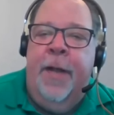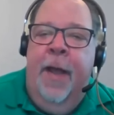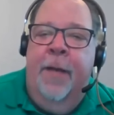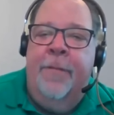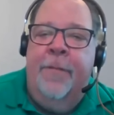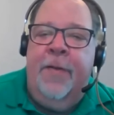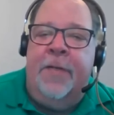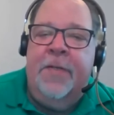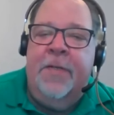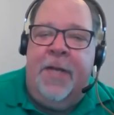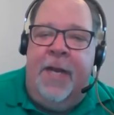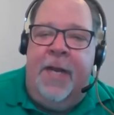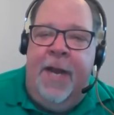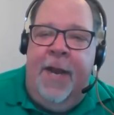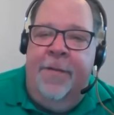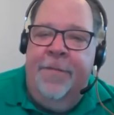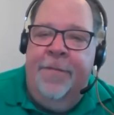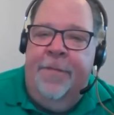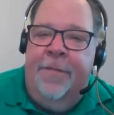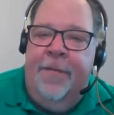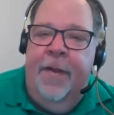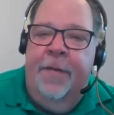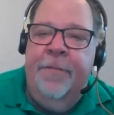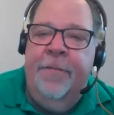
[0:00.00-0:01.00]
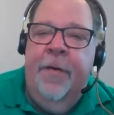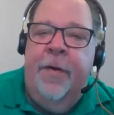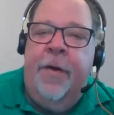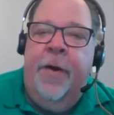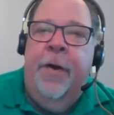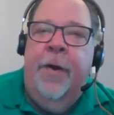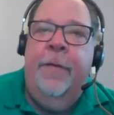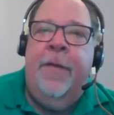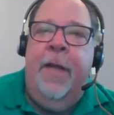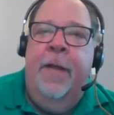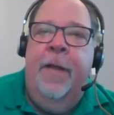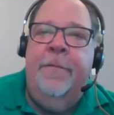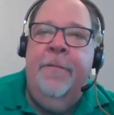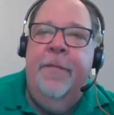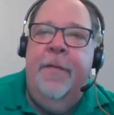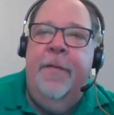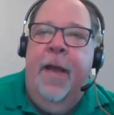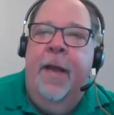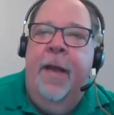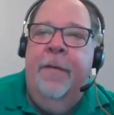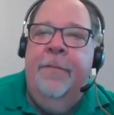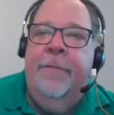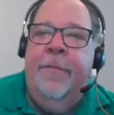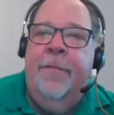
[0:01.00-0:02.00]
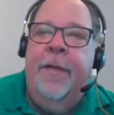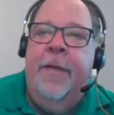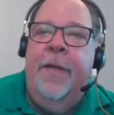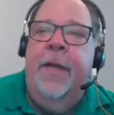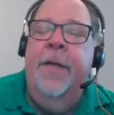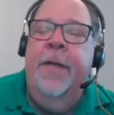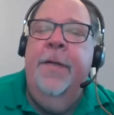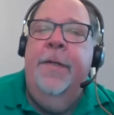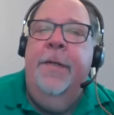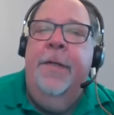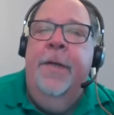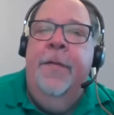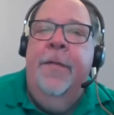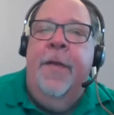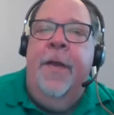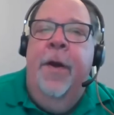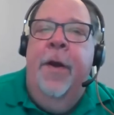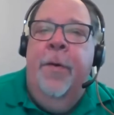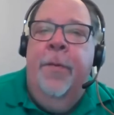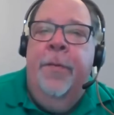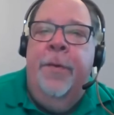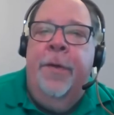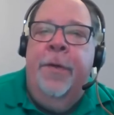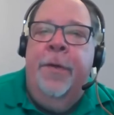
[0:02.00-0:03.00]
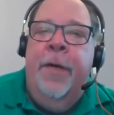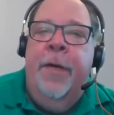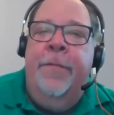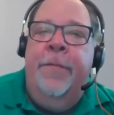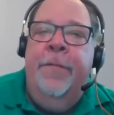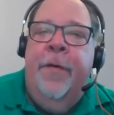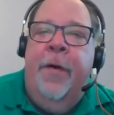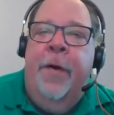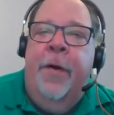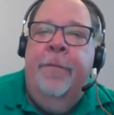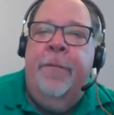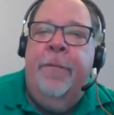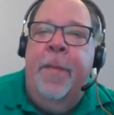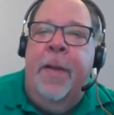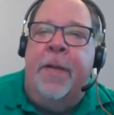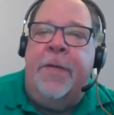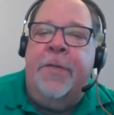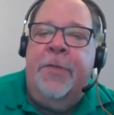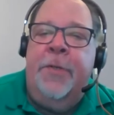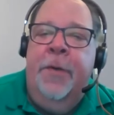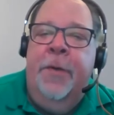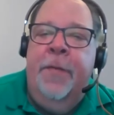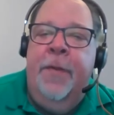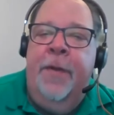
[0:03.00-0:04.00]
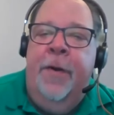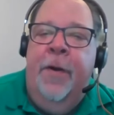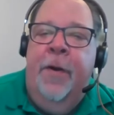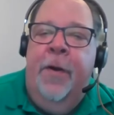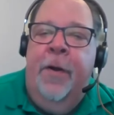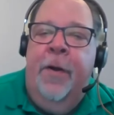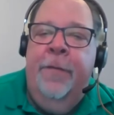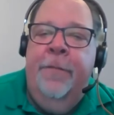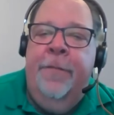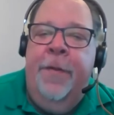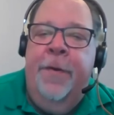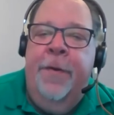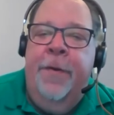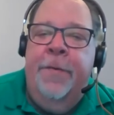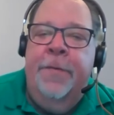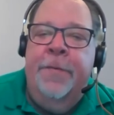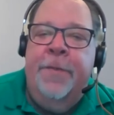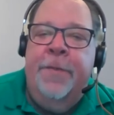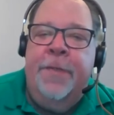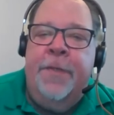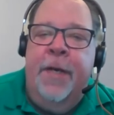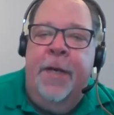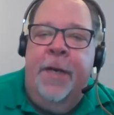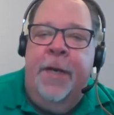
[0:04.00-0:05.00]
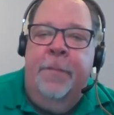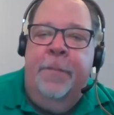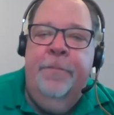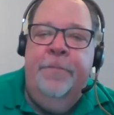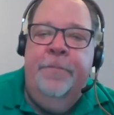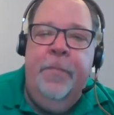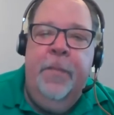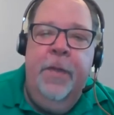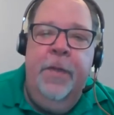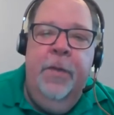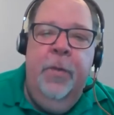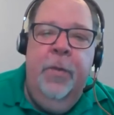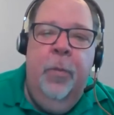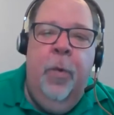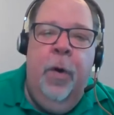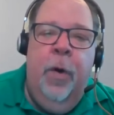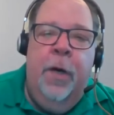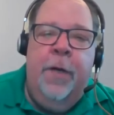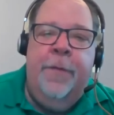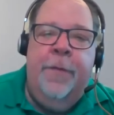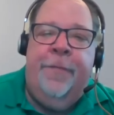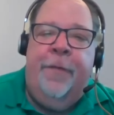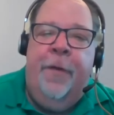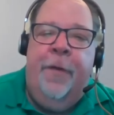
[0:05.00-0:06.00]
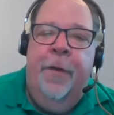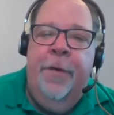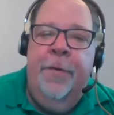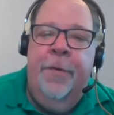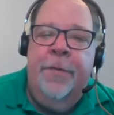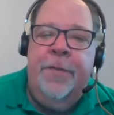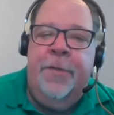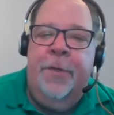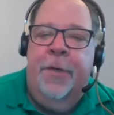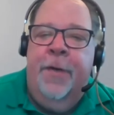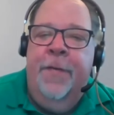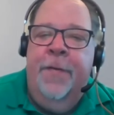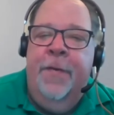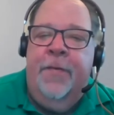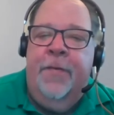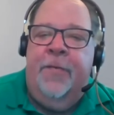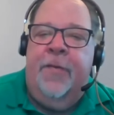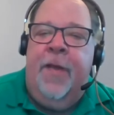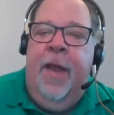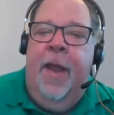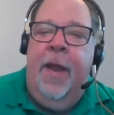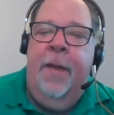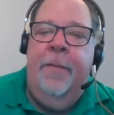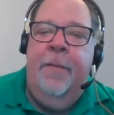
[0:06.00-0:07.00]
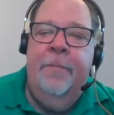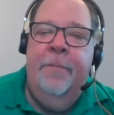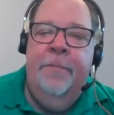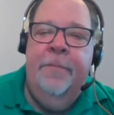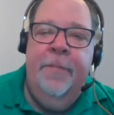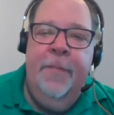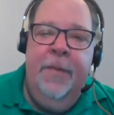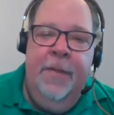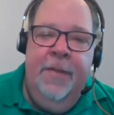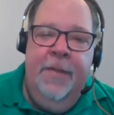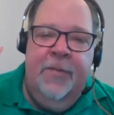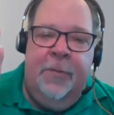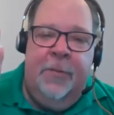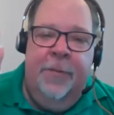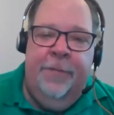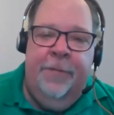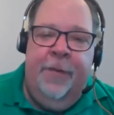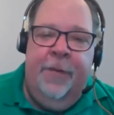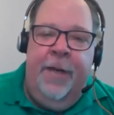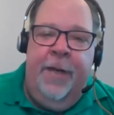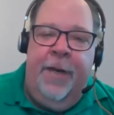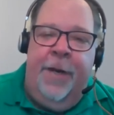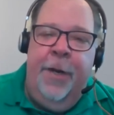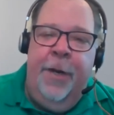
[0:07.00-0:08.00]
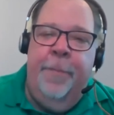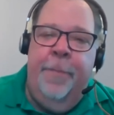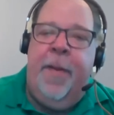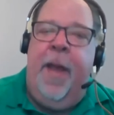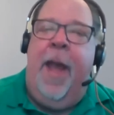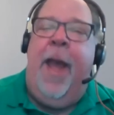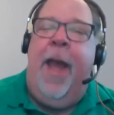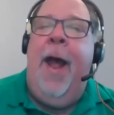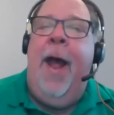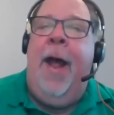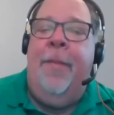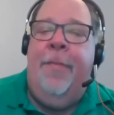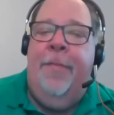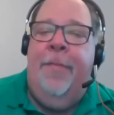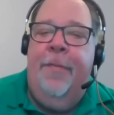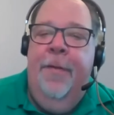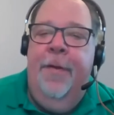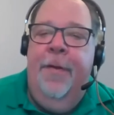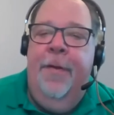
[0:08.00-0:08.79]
Having Steve involved, have the owner involved, make sure that all of those workflows are in the same sort of linear path,